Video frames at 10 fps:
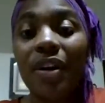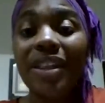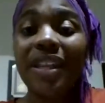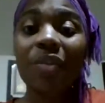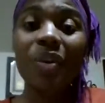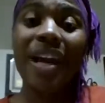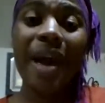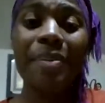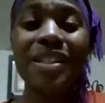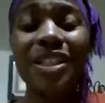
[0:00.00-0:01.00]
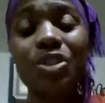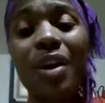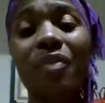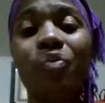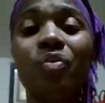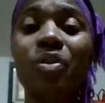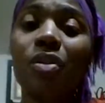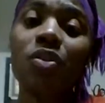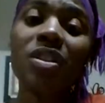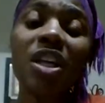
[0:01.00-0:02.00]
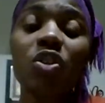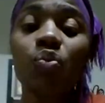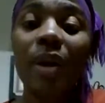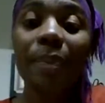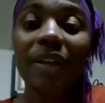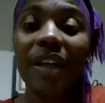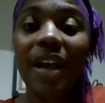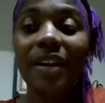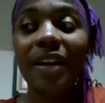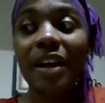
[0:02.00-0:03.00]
And then what happens is you have those cells replicate,